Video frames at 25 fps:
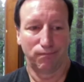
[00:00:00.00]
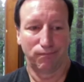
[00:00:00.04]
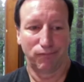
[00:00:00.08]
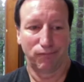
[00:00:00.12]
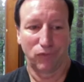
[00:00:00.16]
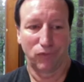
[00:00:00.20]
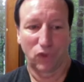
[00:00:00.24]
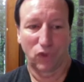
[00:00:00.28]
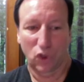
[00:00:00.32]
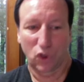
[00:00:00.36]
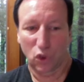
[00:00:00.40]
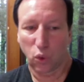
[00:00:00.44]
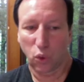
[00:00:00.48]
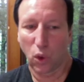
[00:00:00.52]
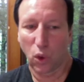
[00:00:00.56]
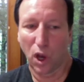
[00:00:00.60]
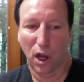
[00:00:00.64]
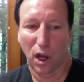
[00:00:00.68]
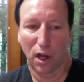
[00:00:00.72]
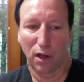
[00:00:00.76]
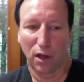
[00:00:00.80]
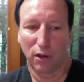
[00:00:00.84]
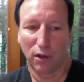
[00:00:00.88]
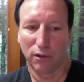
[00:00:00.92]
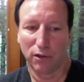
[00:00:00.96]

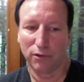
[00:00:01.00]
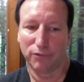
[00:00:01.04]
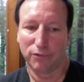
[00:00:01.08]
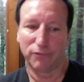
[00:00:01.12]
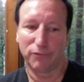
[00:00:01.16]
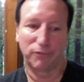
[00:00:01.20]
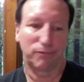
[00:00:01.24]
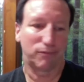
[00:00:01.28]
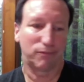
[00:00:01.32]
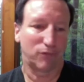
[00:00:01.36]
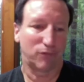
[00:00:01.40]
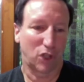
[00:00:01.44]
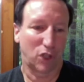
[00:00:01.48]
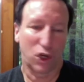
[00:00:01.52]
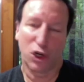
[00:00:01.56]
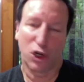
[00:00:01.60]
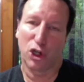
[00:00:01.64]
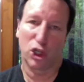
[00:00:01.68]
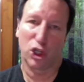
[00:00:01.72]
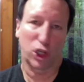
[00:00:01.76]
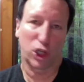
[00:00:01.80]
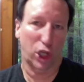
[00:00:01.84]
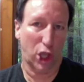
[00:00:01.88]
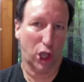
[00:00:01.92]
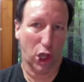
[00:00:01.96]
12 years
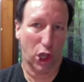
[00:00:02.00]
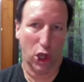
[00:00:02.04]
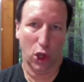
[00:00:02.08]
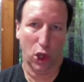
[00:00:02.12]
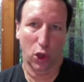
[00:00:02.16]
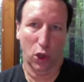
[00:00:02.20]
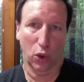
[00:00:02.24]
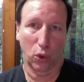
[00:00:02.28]
ago,